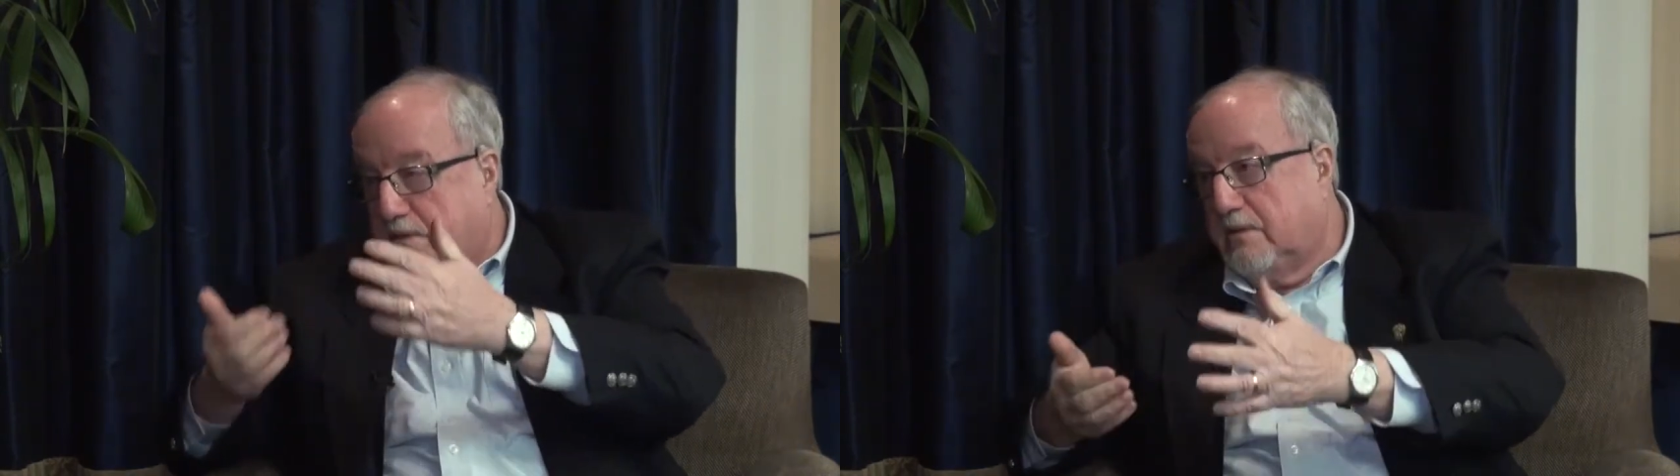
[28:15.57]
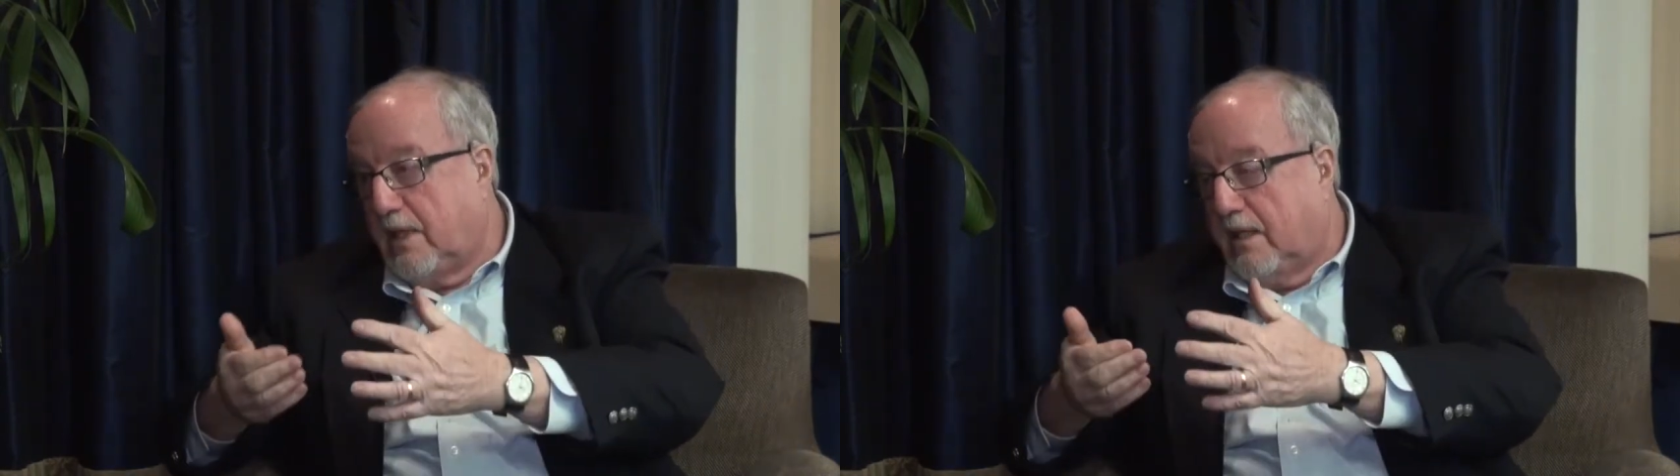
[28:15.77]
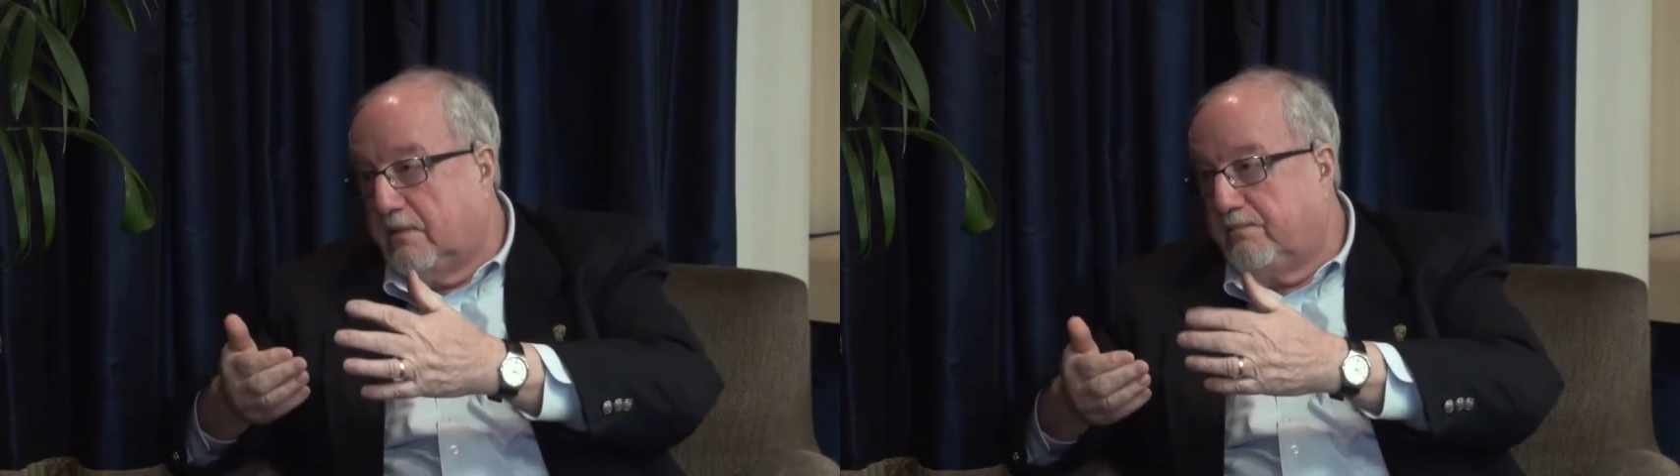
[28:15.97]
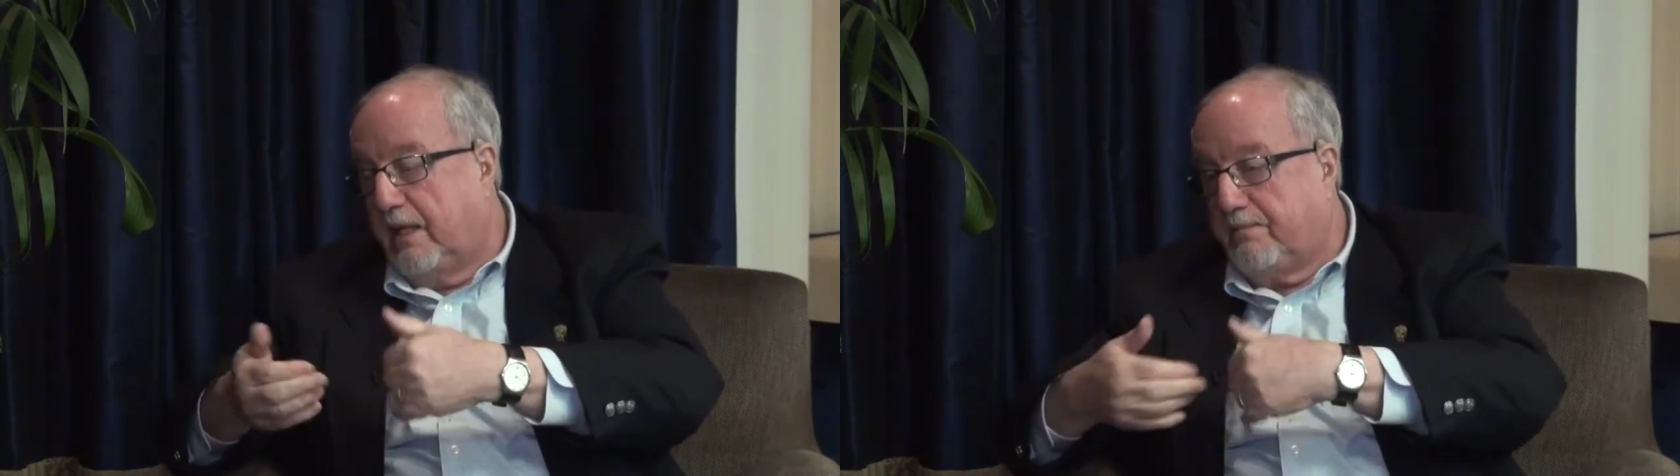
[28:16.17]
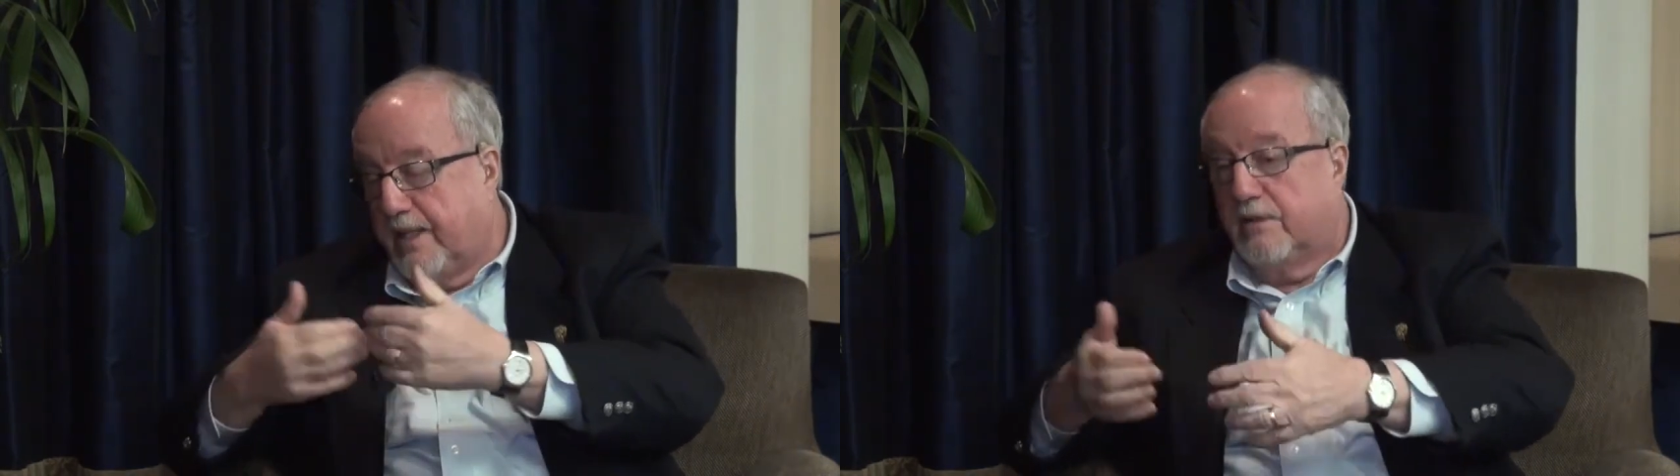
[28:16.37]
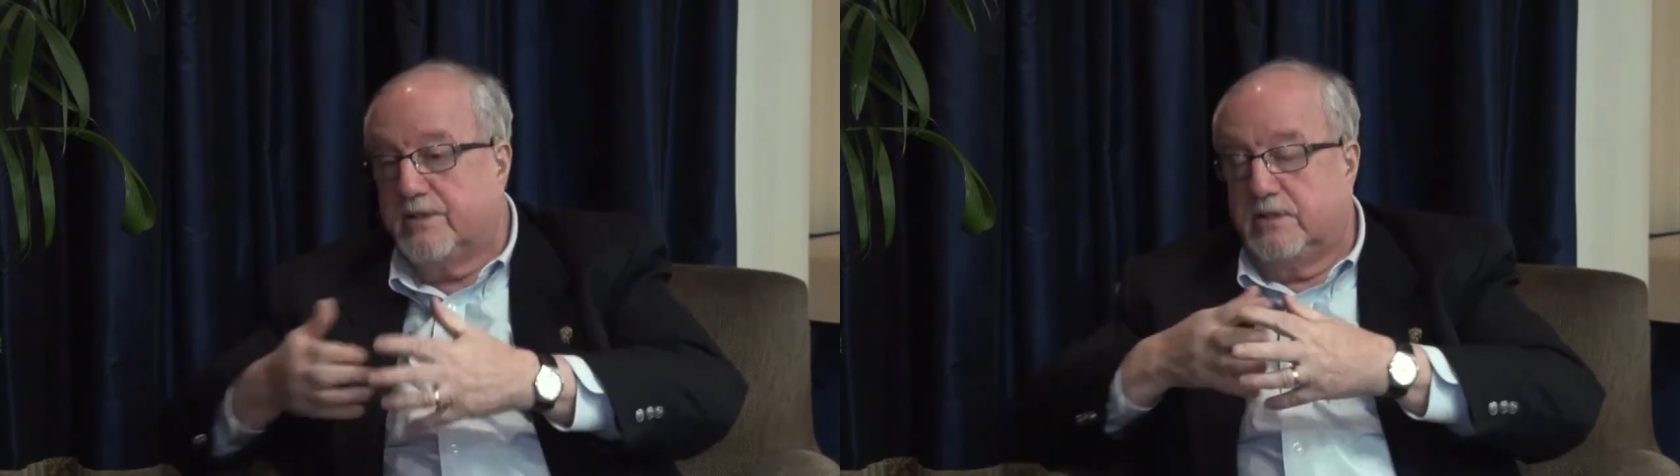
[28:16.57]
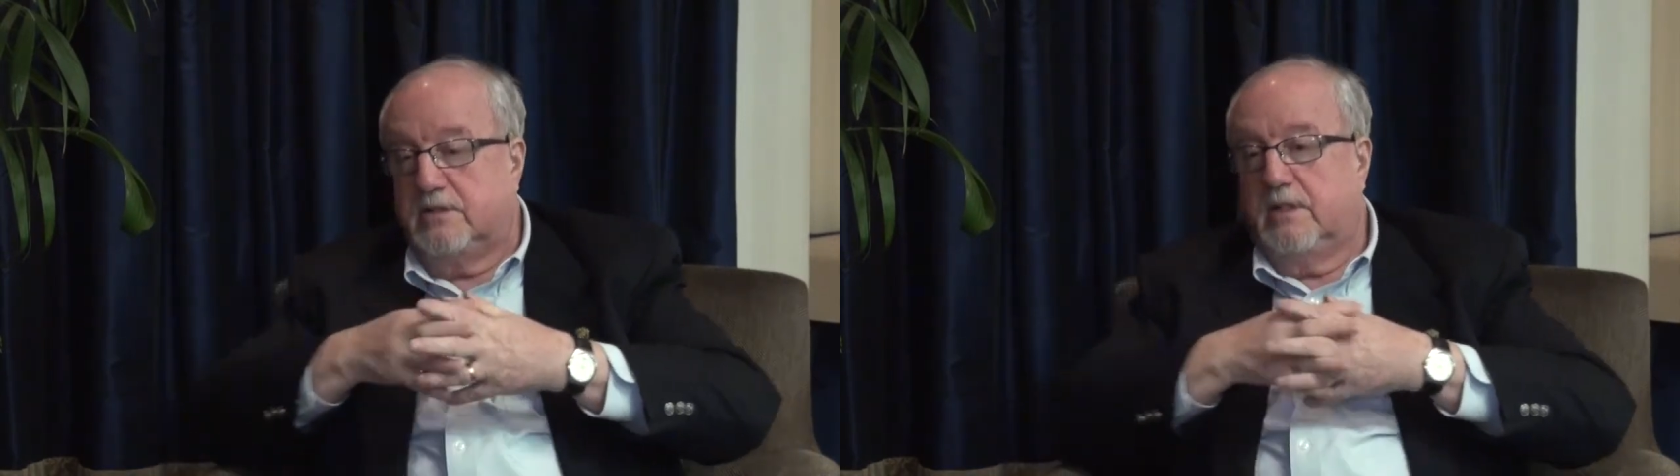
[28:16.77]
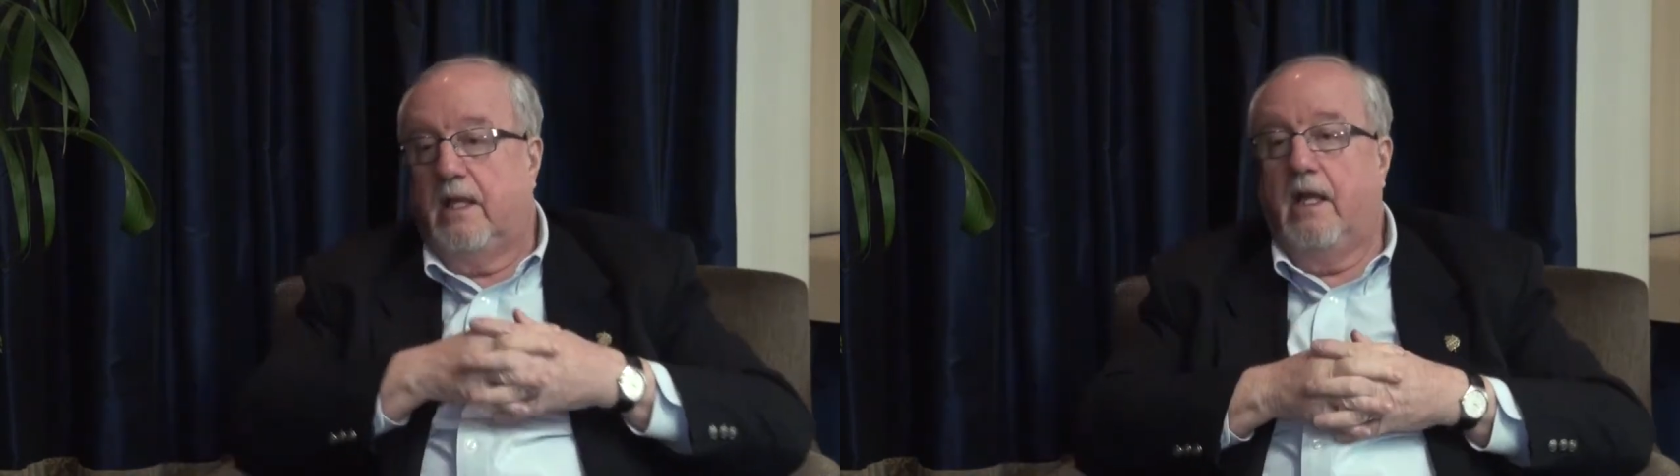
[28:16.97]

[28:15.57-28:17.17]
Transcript: and parishes.